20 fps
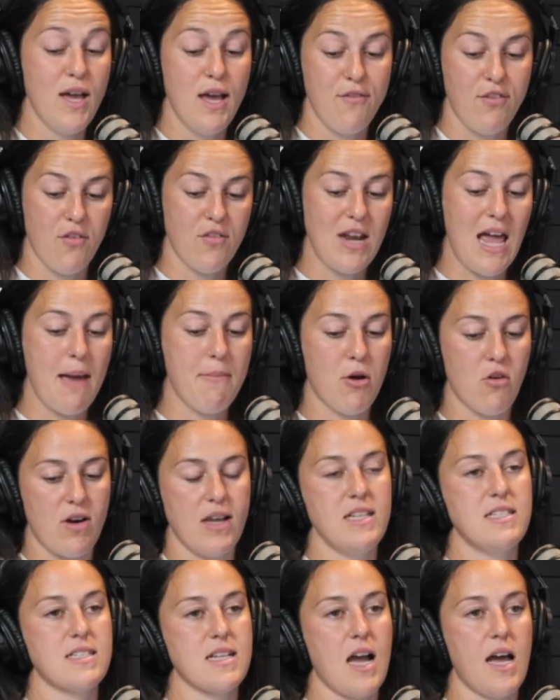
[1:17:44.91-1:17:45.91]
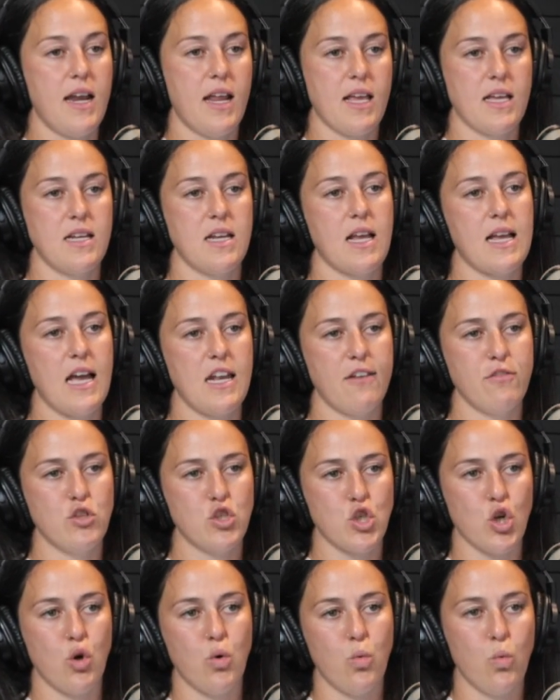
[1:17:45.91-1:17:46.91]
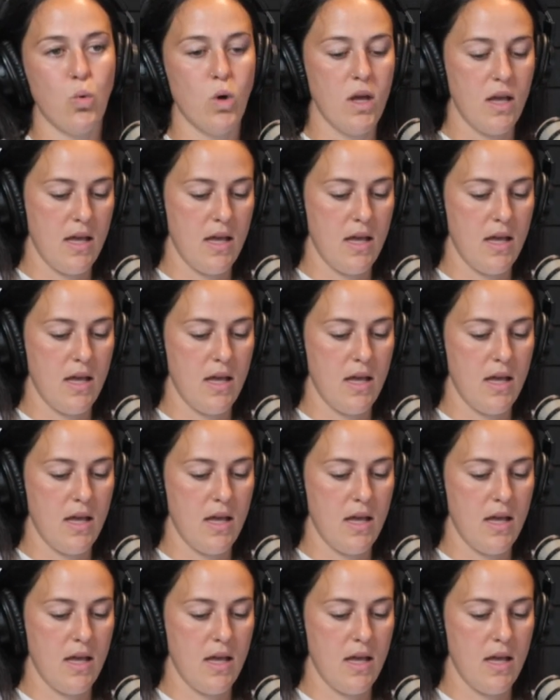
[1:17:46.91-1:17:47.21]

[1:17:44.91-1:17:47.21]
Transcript: if you have an MRI scan, it can kind of show